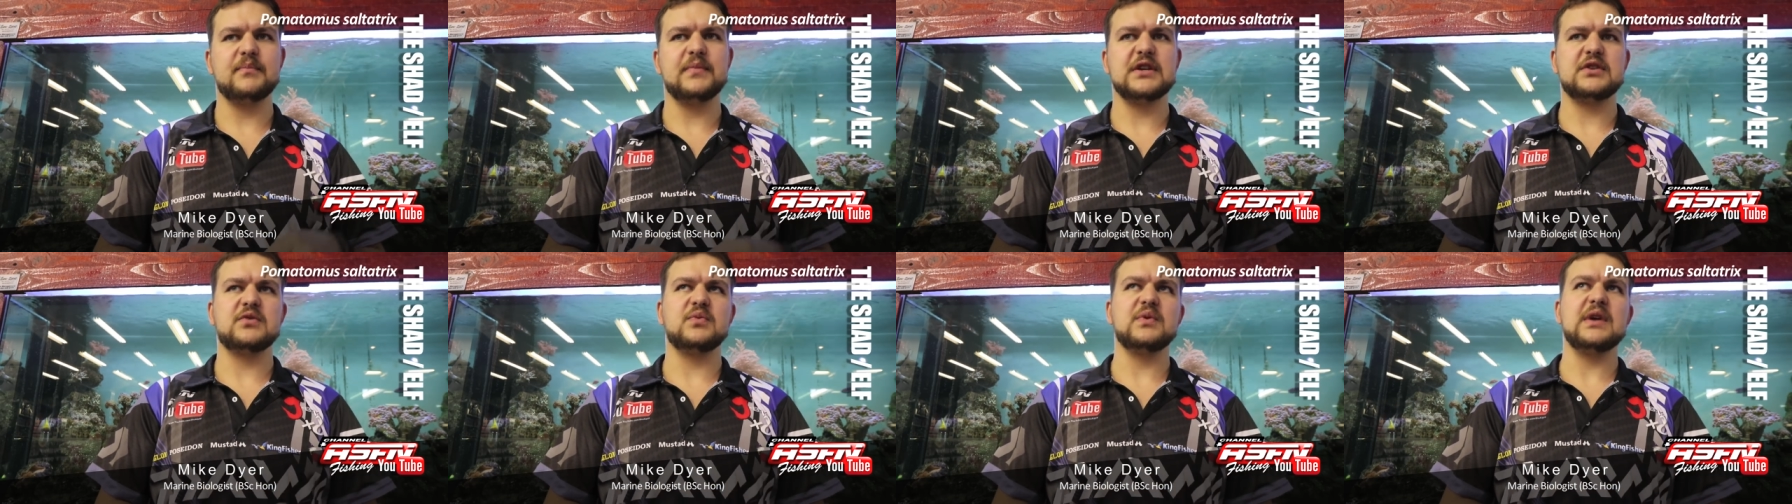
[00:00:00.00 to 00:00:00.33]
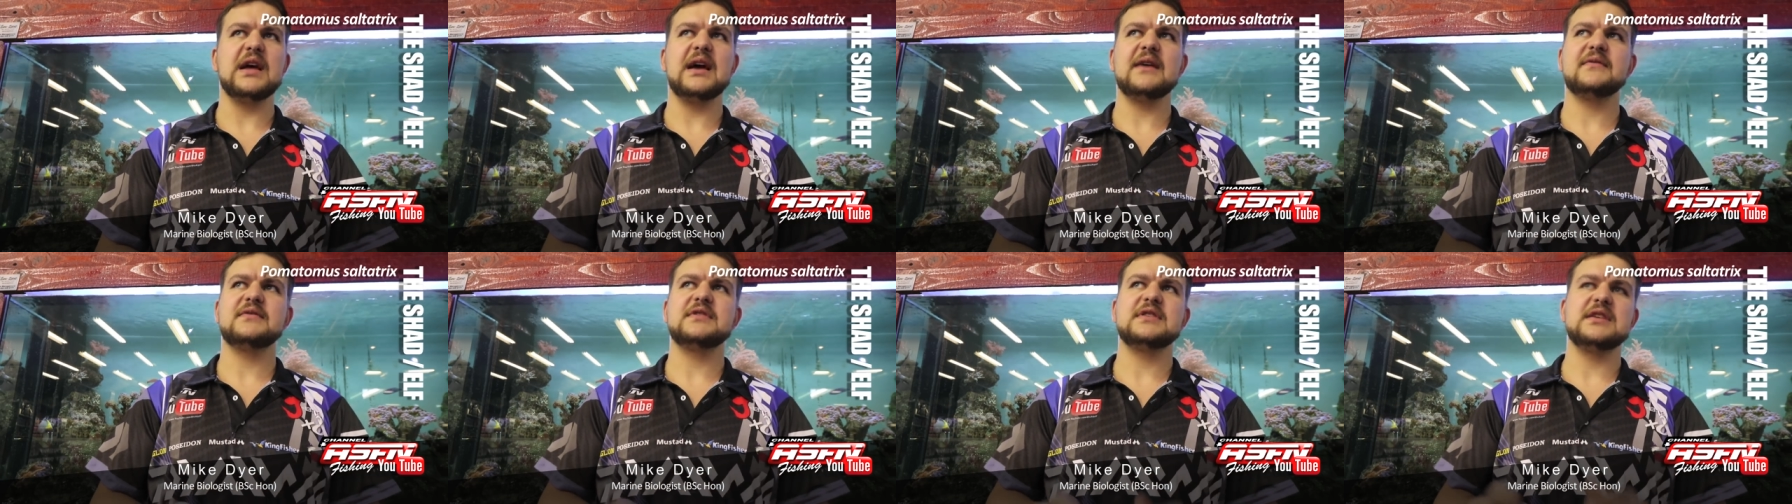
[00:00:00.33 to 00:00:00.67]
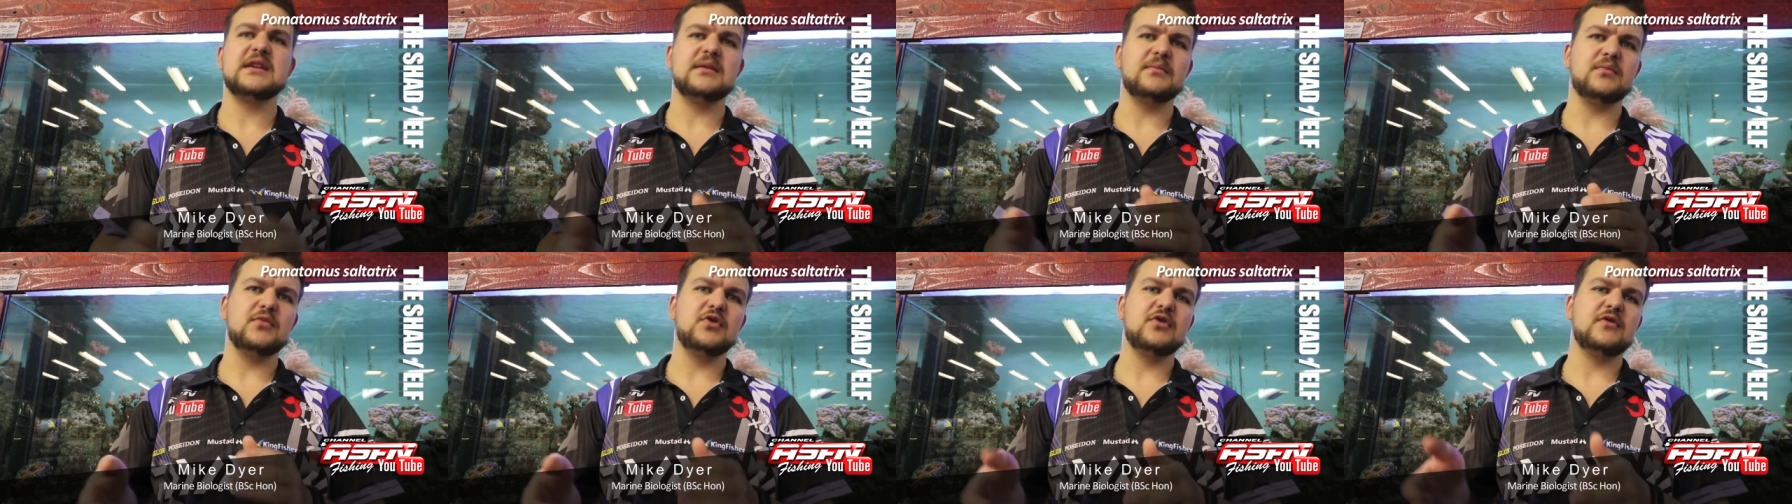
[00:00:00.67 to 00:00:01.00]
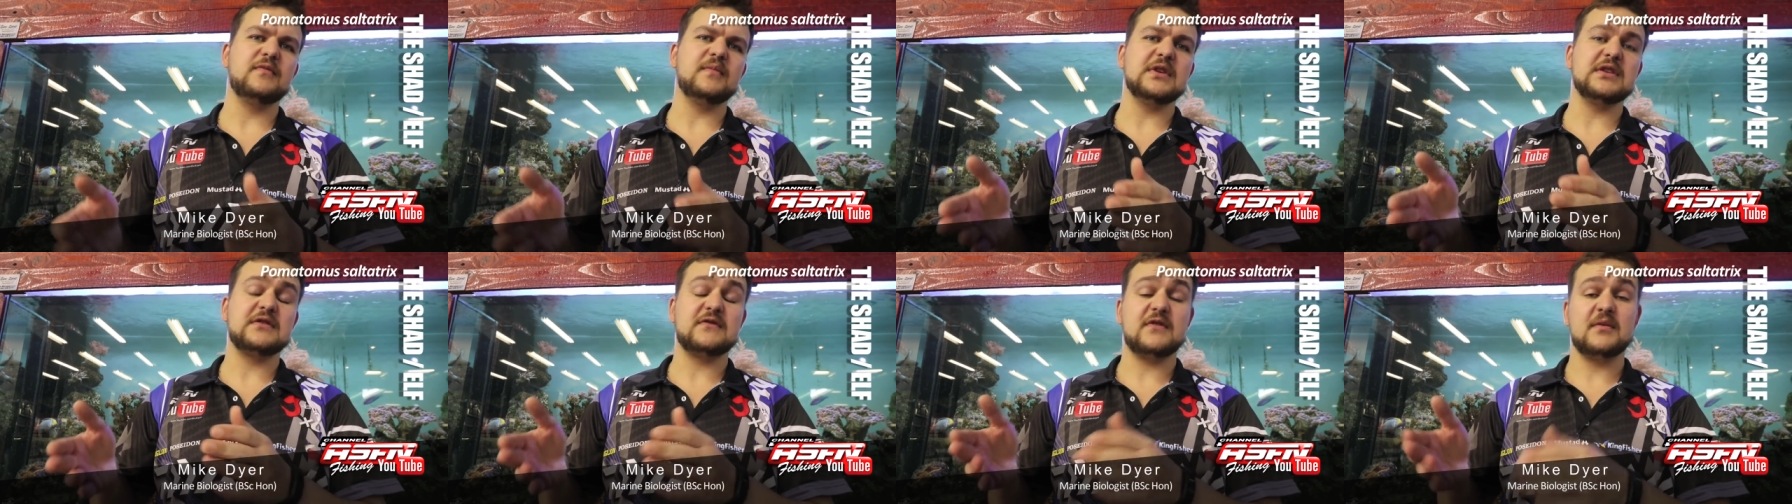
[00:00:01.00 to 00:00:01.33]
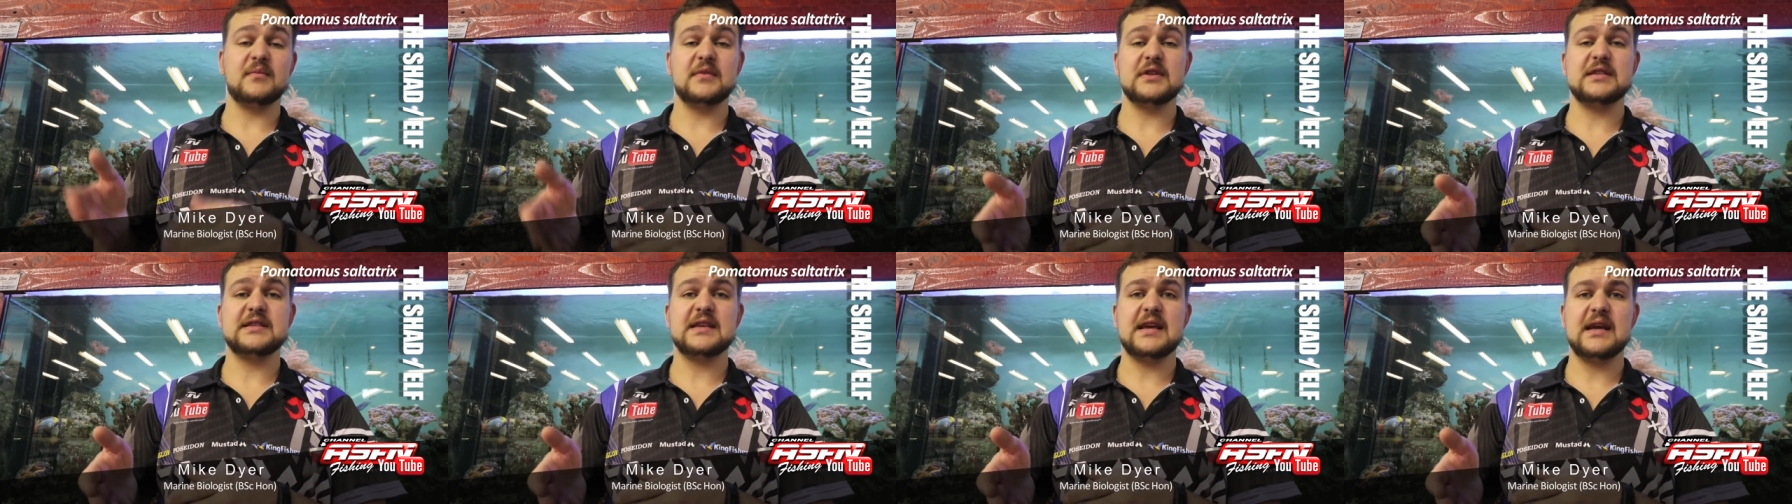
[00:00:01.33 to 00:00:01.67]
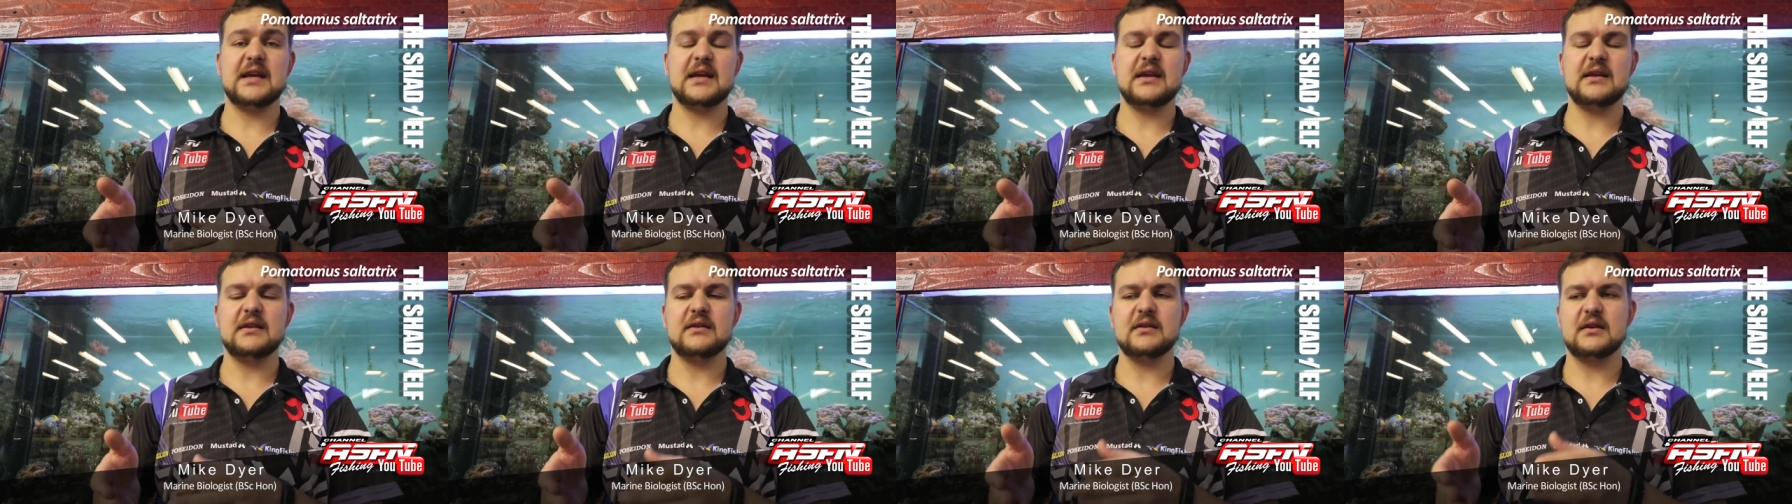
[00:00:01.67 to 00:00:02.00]
But we have seen movements from the
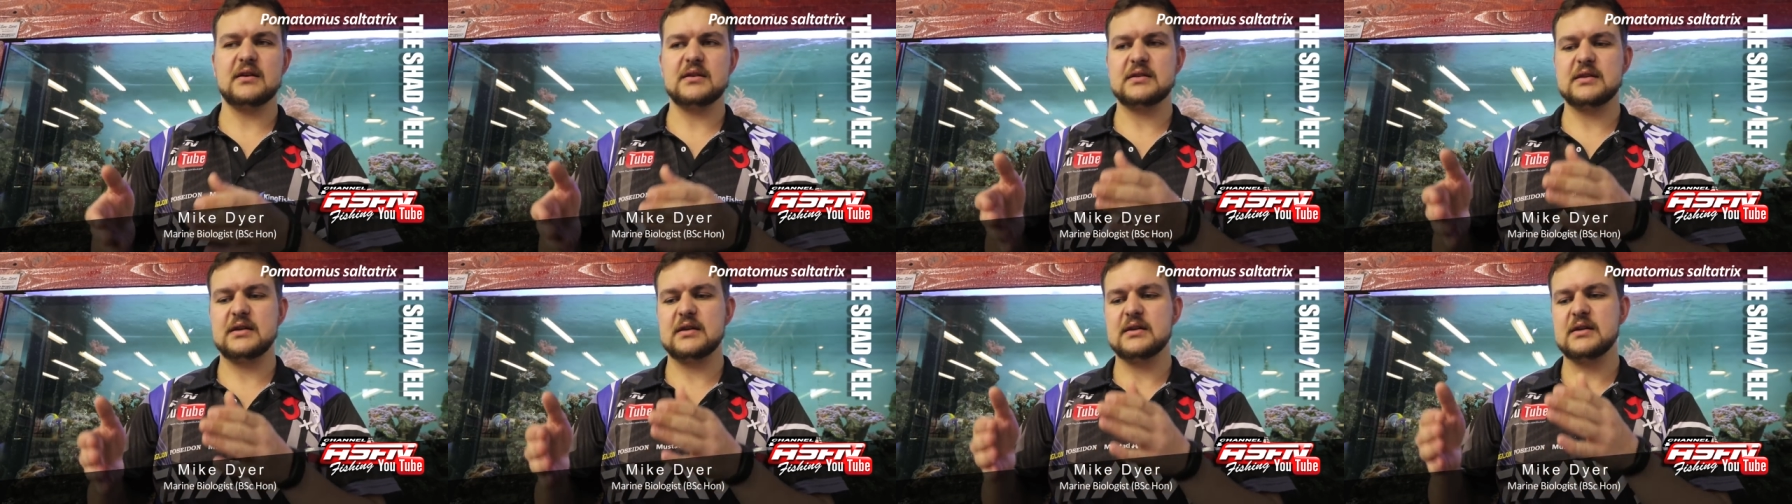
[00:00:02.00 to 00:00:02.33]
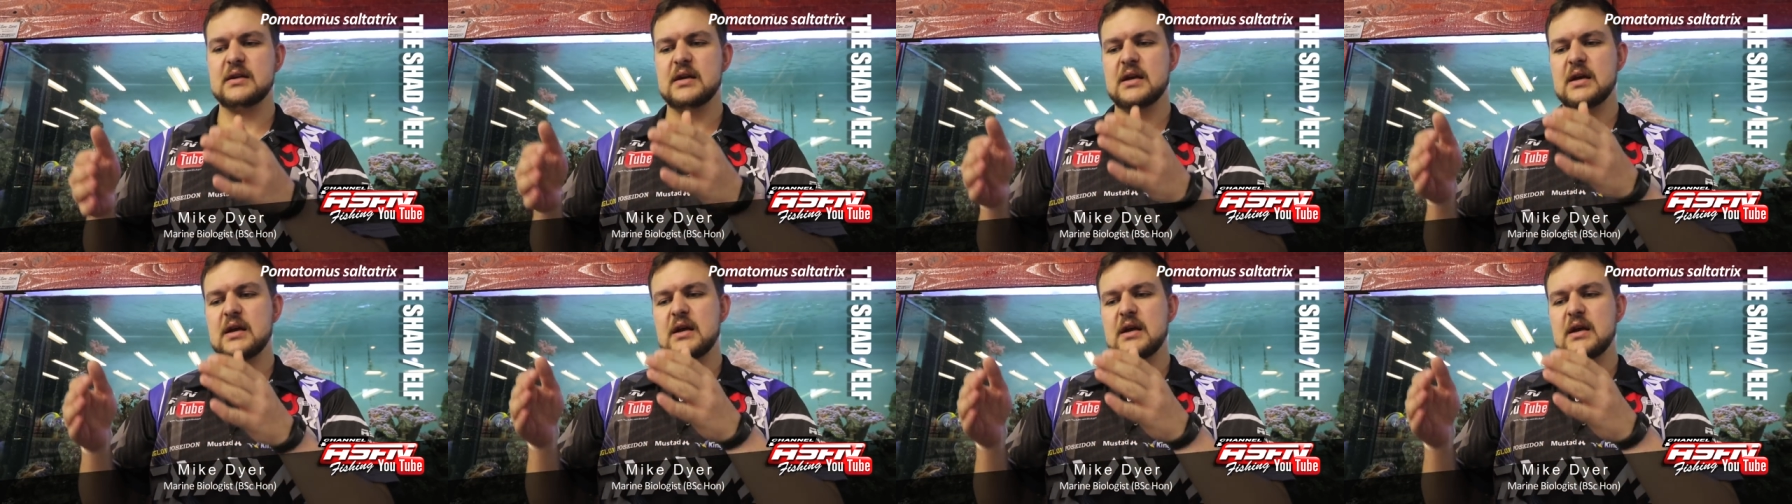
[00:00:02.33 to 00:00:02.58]
tagging data